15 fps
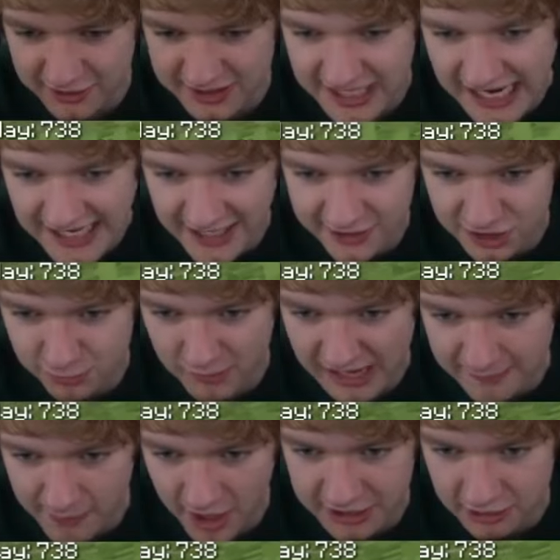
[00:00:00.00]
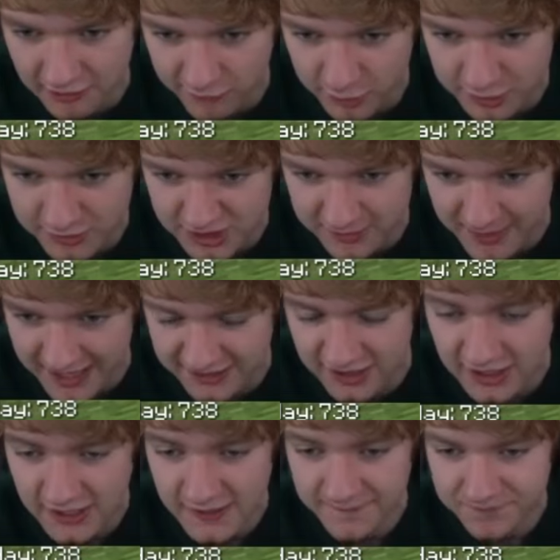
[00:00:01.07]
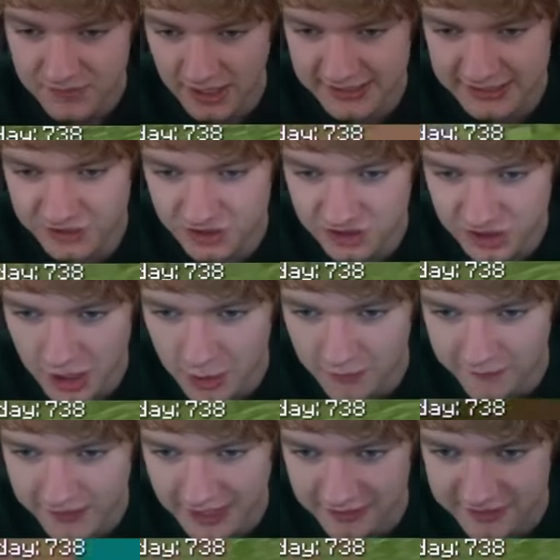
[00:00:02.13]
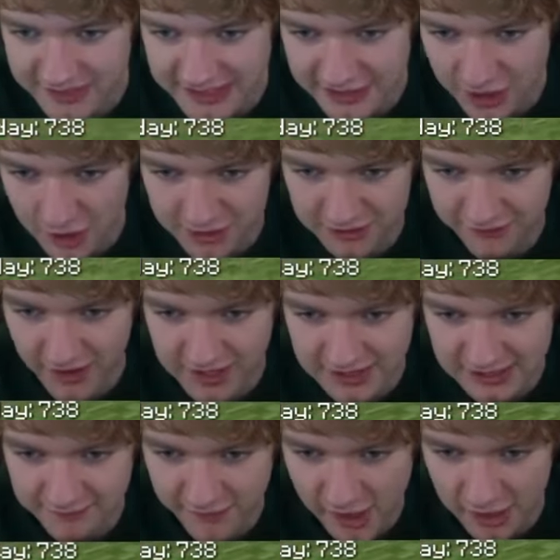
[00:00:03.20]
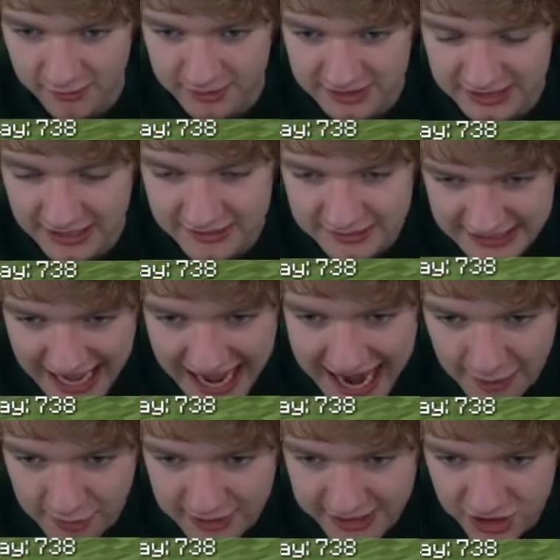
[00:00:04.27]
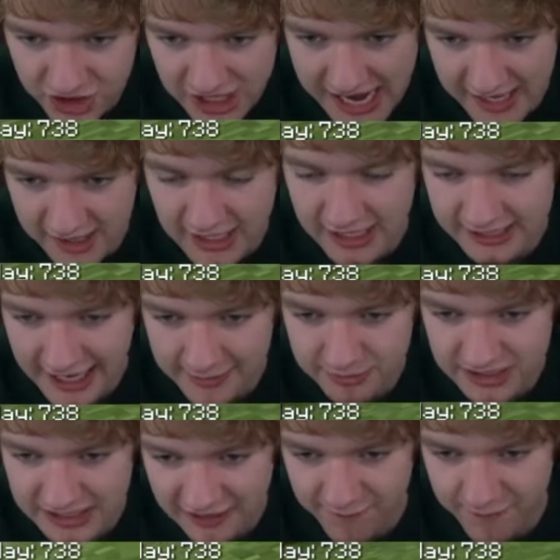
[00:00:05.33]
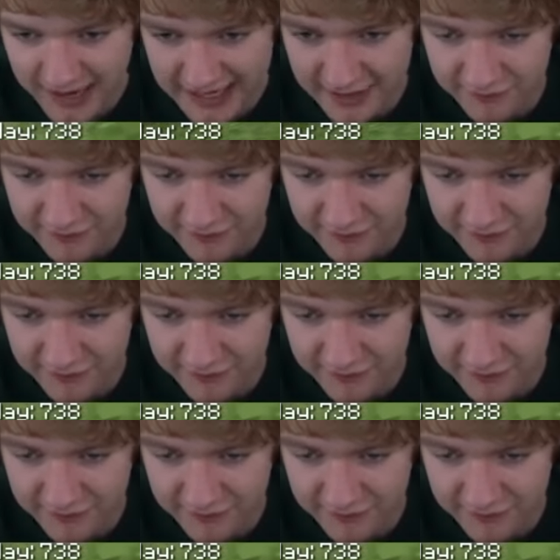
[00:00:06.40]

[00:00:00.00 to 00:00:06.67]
of teenagers playing Minecraft. What do you expect? I need you to go over there and detoxify the environment. Get Erin in check. Get him to give back